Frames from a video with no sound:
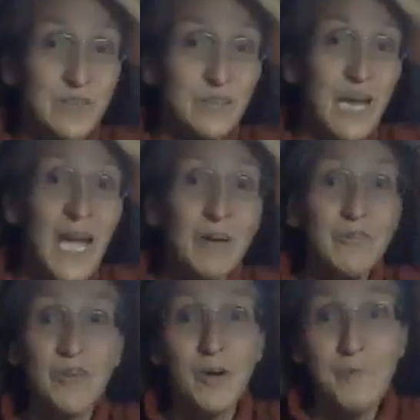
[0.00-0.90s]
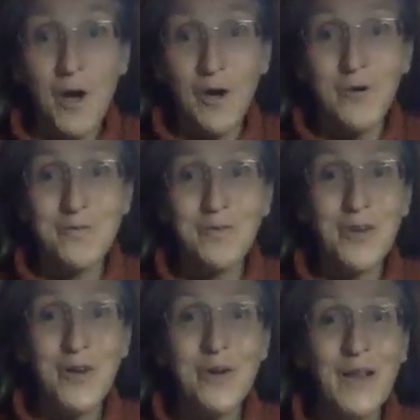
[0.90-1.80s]
the cows come home, you
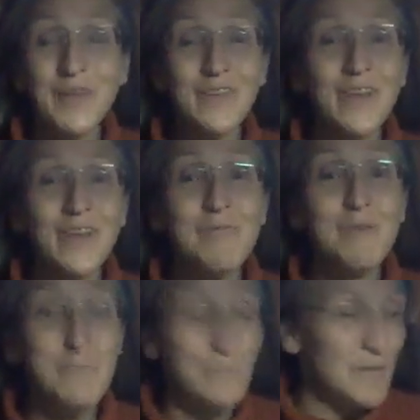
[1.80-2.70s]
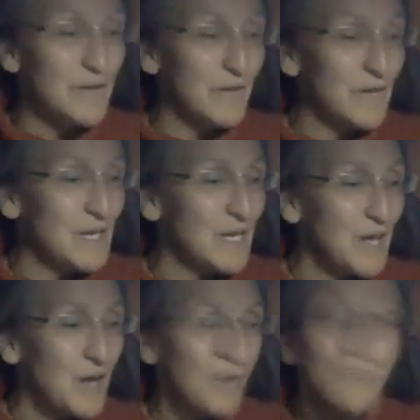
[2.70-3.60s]
know, and actually it won't be of any
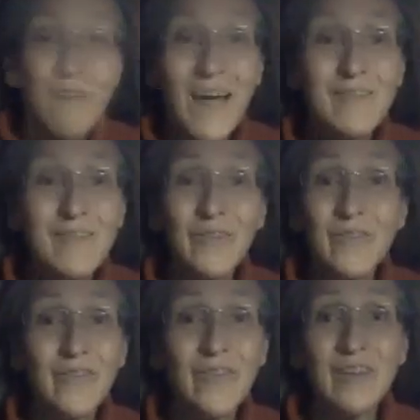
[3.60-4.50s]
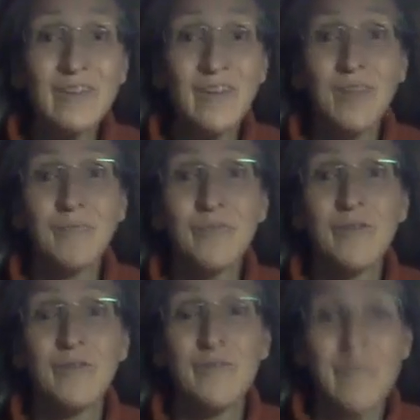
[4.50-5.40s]
relevance in terms
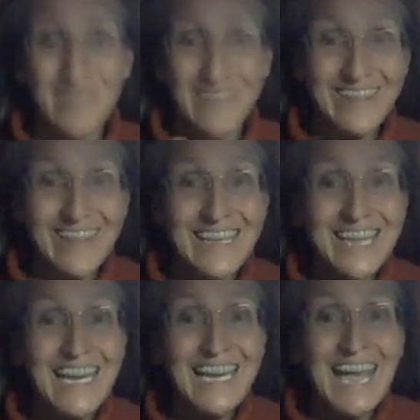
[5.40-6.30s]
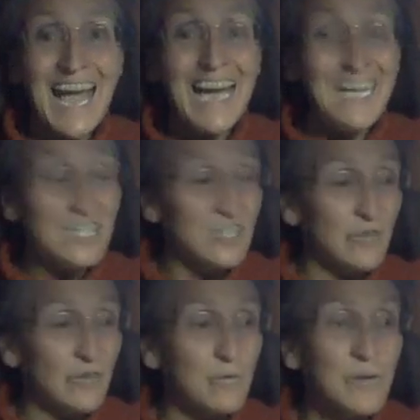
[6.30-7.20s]
of the daily
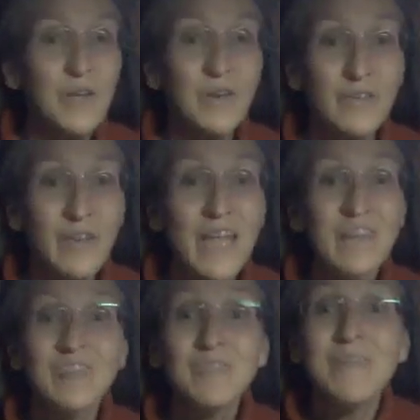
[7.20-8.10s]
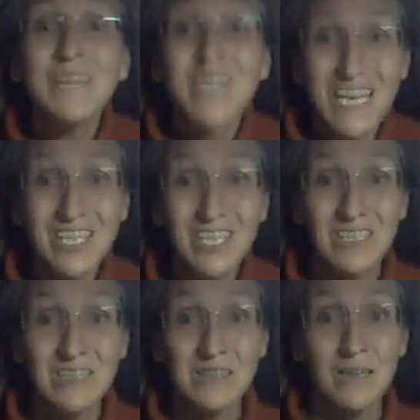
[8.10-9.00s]
actions that we can take to make changes.